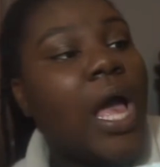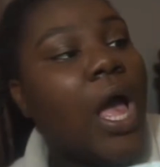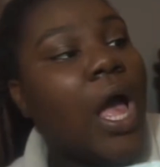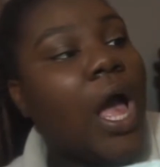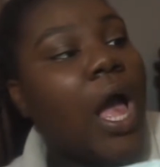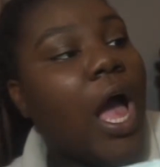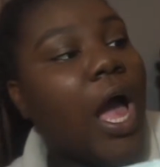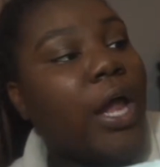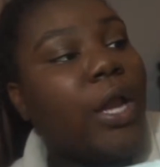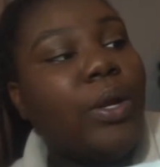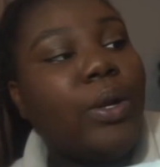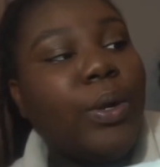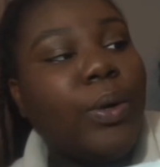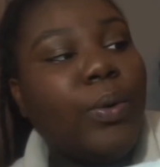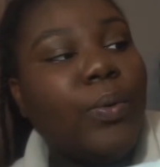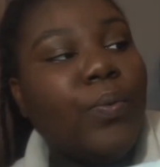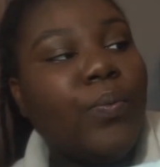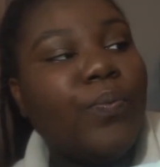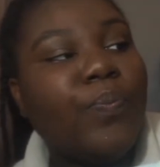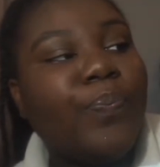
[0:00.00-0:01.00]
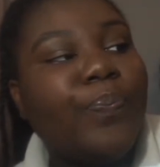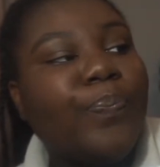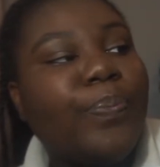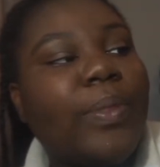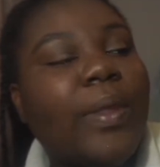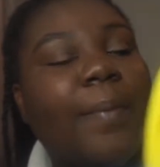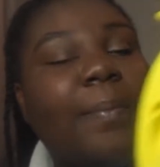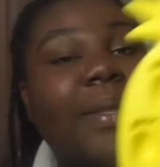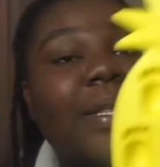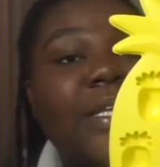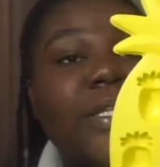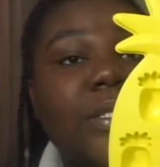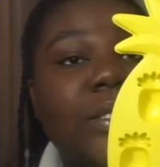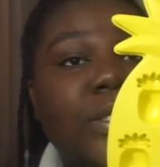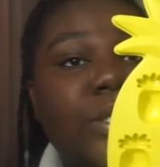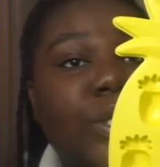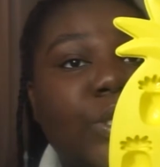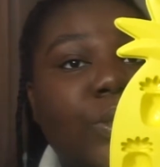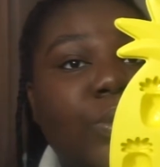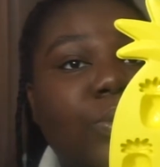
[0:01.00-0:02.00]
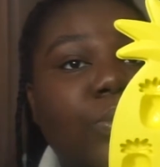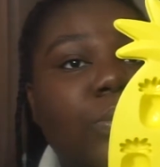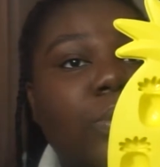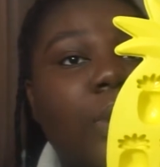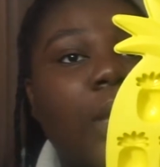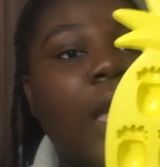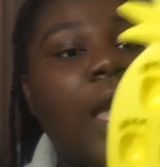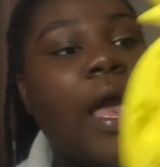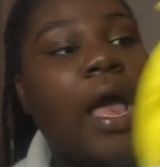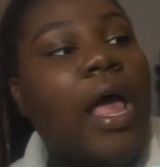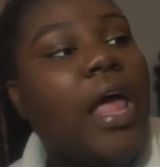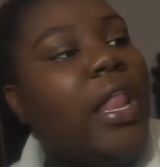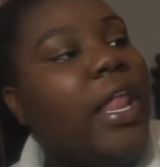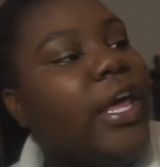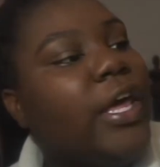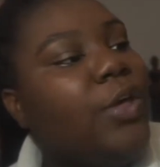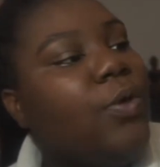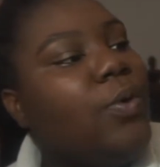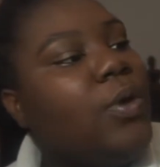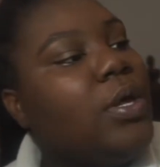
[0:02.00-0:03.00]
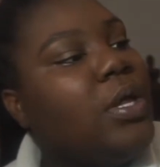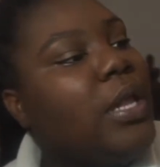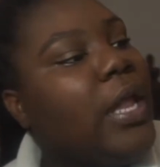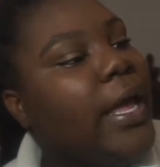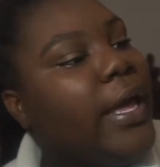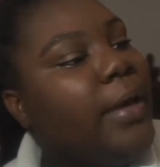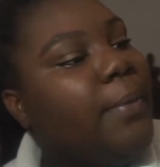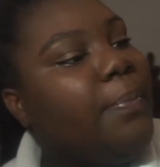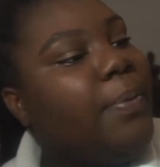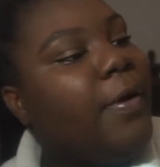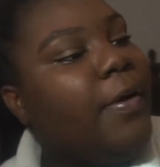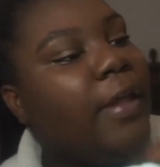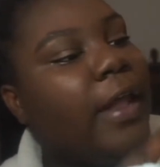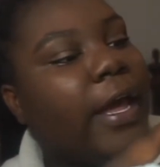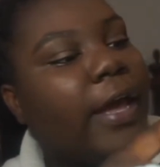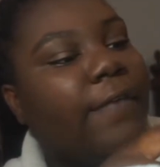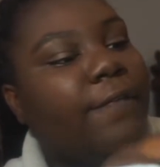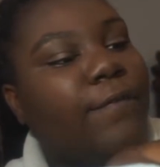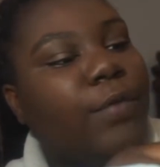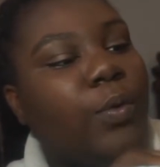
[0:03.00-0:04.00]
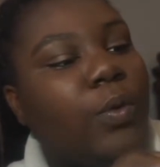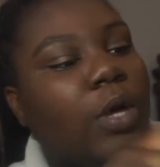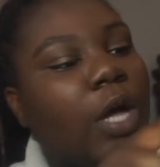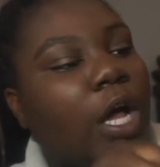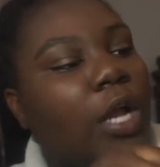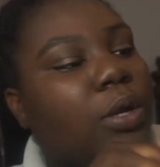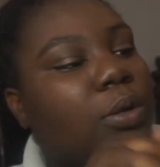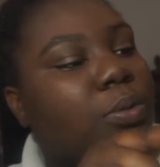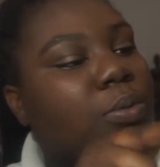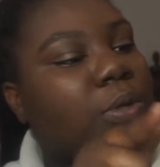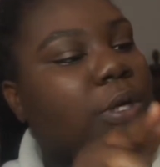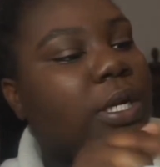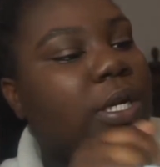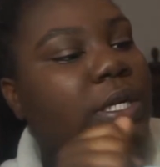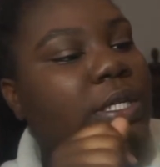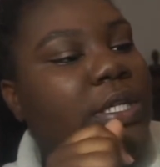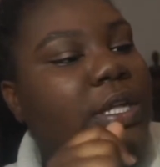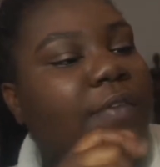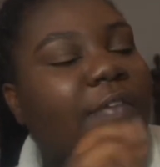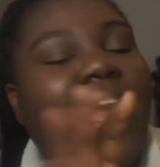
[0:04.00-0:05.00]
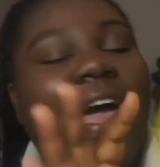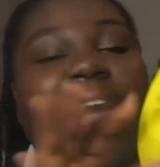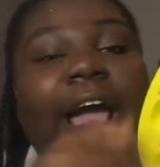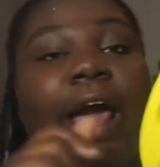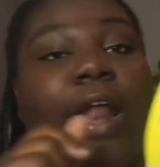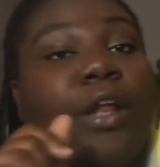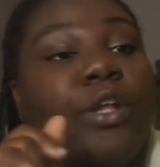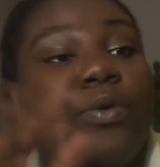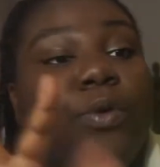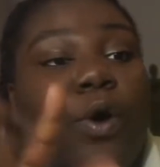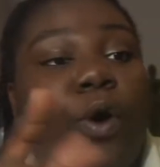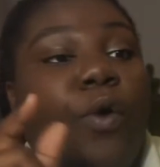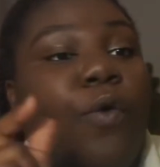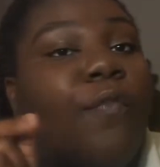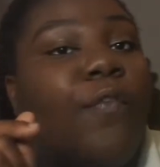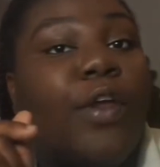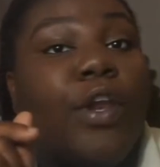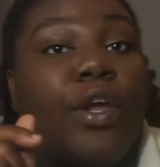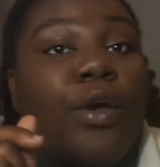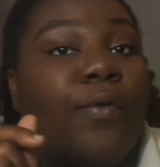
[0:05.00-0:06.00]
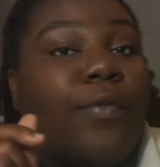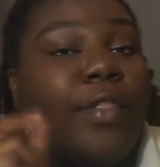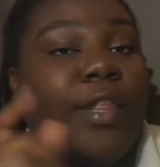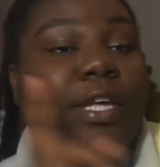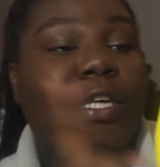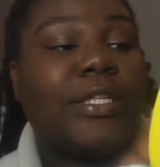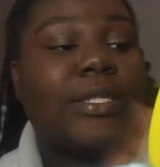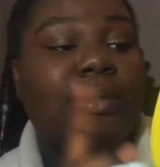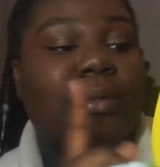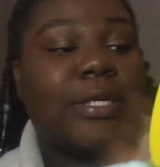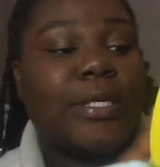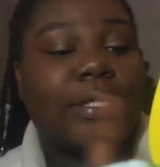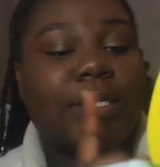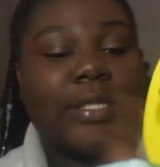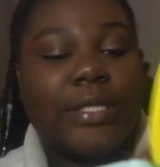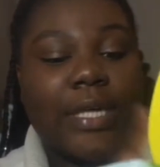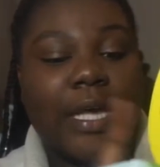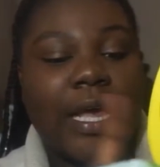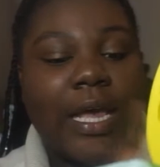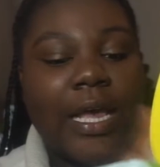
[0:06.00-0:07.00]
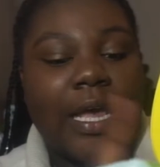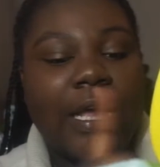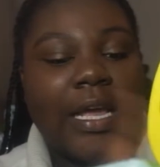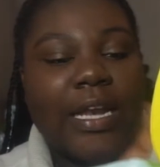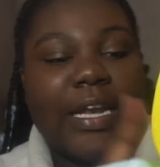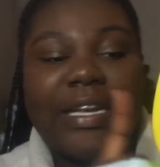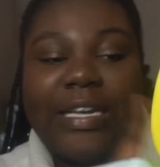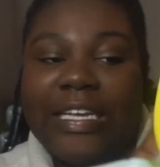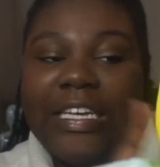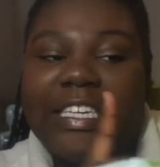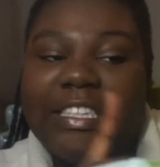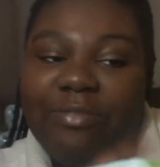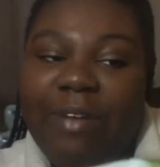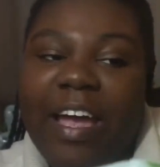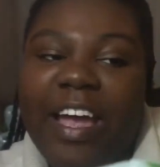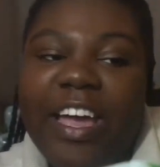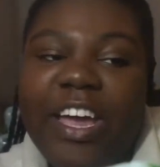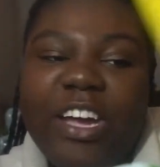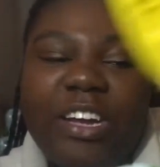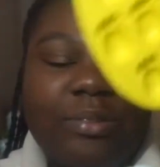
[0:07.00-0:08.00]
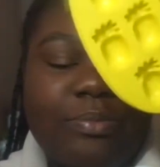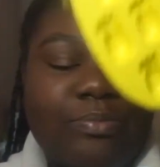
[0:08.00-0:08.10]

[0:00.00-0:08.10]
I don't know, but this is cute. Like you could like put like food coloring and stuff. I gotta do a whole video with this because this right here,